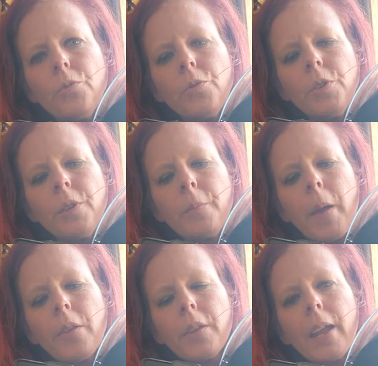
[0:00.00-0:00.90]
the
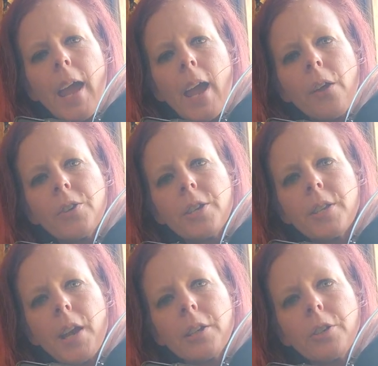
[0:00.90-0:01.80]
mount that I
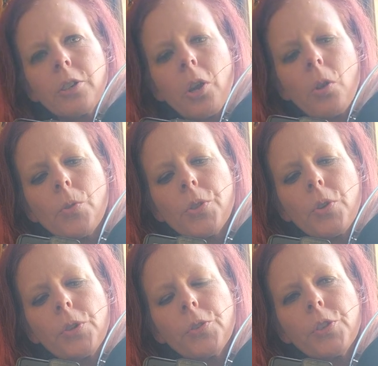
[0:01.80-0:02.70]
decided to go with
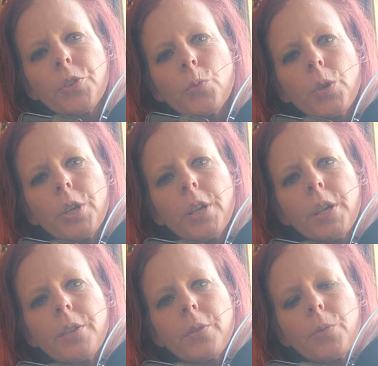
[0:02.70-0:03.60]
on this one
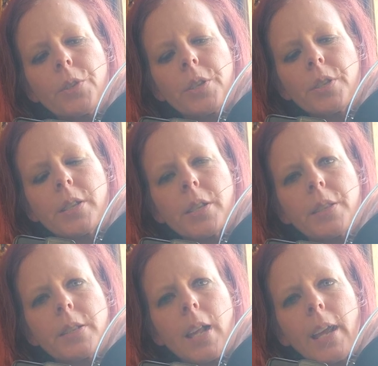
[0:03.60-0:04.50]
is the one that sits on the
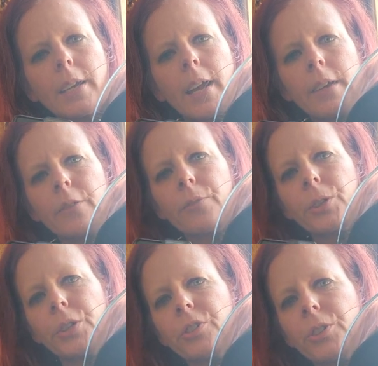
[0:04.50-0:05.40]
side. I didn't
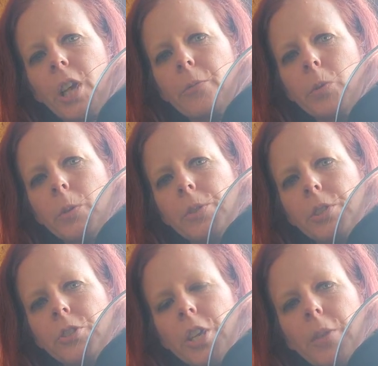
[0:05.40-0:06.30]
really feel comfortable with
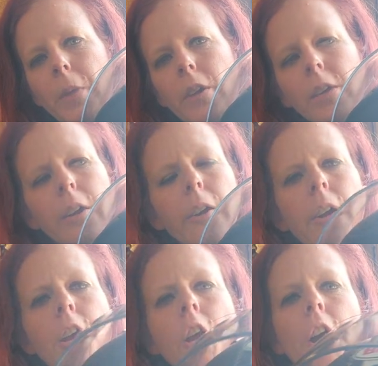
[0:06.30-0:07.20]
the chin mount here.
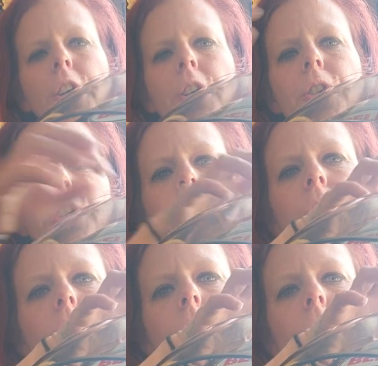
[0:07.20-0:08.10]
I know you can
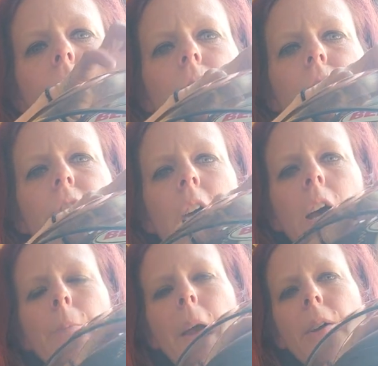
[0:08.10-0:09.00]
do
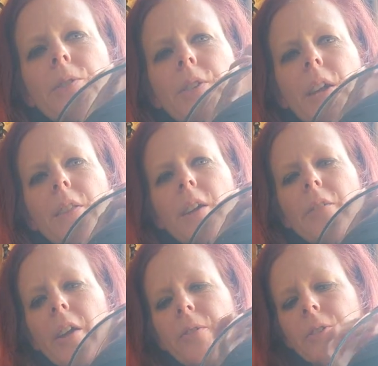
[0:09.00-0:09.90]
top mounts, and I thought
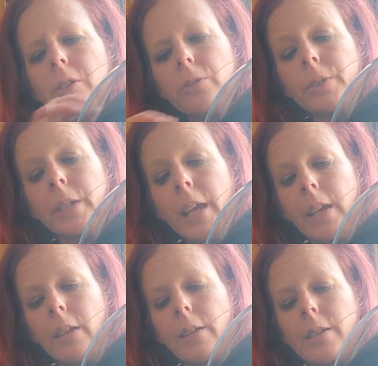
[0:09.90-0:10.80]
that was a little
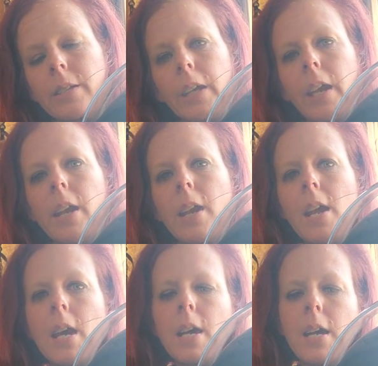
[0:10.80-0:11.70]
ridiculous looking.
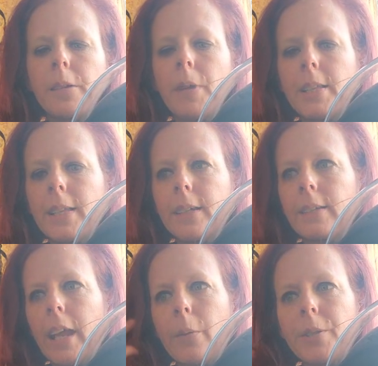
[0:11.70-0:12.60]
Not that
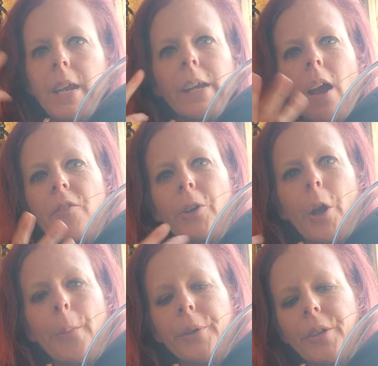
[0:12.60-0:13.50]
cameras hanging off your
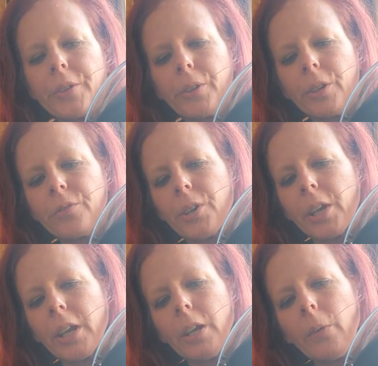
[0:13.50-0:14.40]
helmet doesn't look
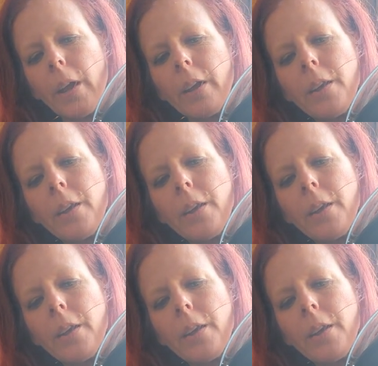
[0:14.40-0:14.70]
funny anyway.